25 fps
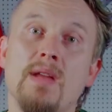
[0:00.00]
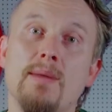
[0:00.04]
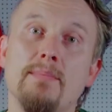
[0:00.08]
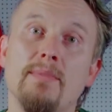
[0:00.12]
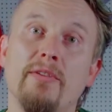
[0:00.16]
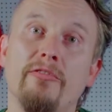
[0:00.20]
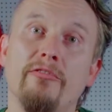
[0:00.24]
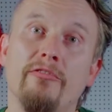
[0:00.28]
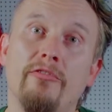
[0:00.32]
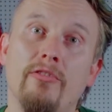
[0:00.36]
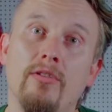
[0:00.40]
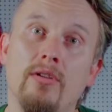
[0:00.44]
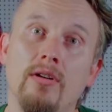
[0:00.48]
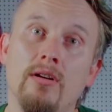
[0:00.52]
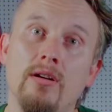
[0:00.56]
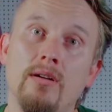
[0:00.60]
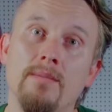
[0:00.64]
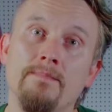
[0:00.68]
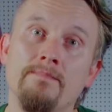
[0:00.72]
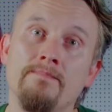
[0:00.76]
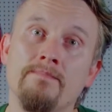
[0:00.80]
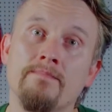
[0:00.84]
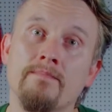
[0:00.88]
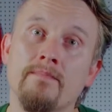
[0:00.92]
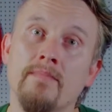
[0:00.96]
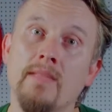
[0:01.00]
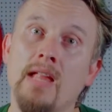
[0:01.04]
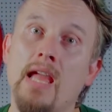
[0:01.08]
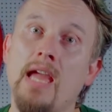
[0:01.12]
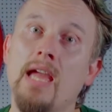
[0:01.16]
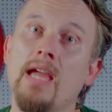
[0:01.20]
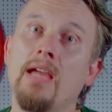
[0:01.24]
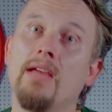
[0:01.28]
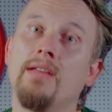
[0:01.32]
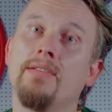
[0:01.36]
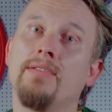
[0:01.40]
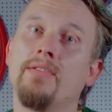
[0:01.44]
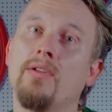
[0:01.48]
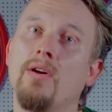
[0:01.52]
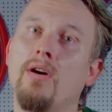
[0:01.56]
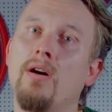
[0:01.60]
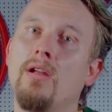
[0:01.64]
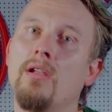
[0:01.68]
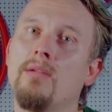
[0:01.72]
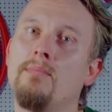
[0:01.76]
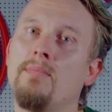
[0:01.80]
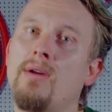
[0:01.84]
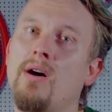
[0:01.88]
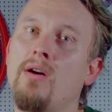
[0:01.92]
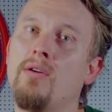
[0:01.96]
number 4 is
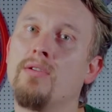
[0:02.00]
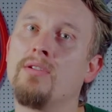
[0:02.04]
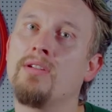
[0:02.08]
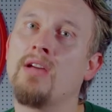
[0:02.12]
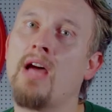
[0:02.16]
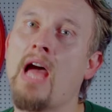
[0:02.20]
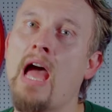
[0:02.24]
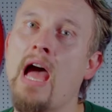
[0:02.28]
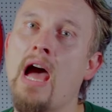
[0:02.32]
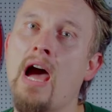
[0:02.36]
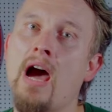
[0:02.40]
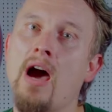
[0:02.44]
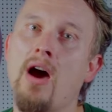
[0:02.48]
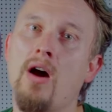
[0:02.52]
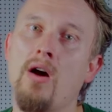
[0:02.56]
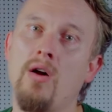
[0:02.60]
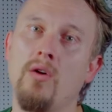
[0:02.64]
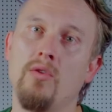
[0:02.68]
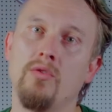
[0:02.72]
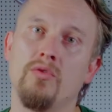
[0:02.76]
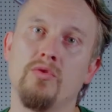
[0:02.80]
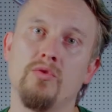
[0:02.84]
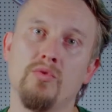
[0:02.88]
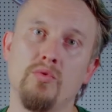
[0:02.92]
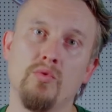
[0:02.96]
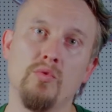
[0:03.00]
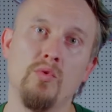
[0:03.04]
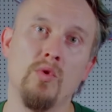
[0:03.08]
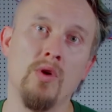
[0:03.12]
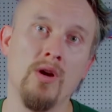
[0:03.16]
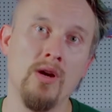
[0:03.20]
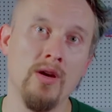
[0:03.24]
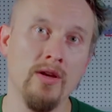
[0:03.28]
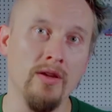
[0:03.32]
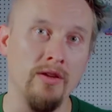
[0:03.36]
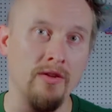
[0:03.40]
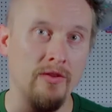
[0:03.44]
all about how to